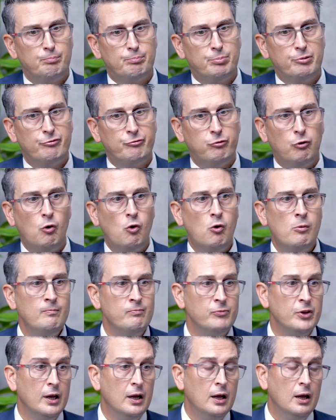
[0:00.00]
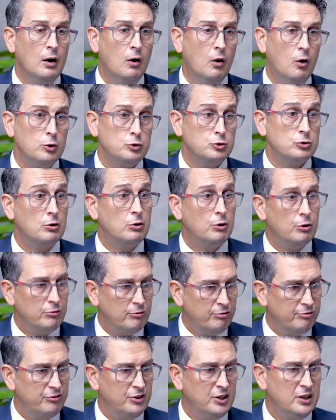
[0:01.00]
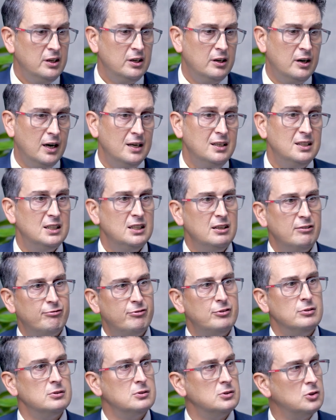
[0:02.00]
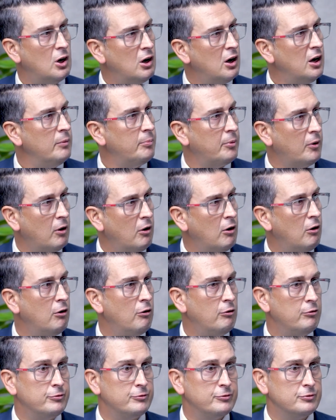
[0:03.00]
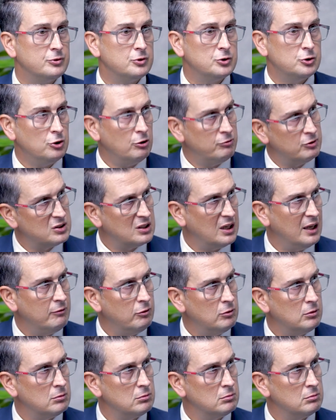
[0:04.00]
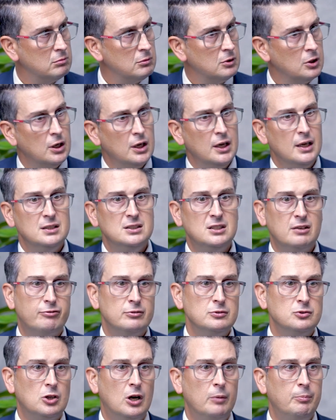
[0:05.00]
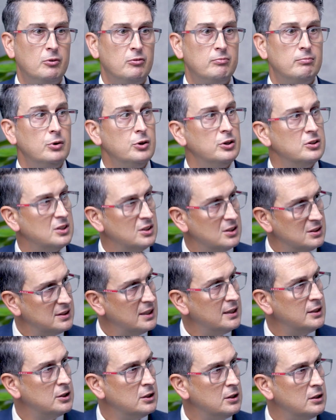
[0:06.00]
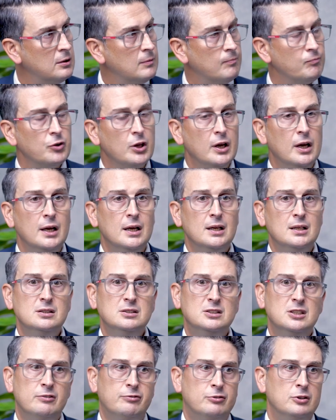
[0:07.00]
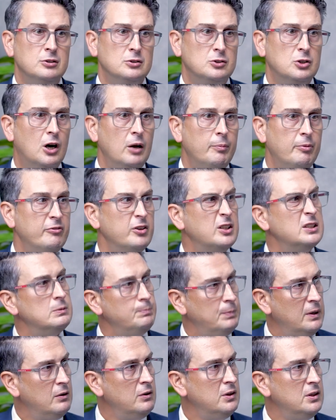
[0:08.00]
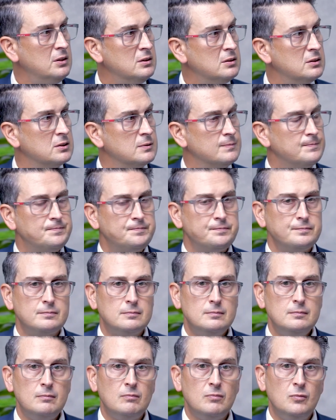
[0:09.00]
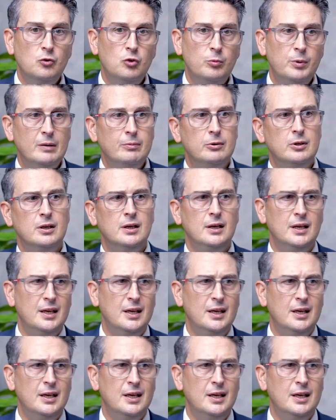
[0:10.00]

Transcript: perform or to configure a different type of service level, different type of monetization, different type of experience. To be able to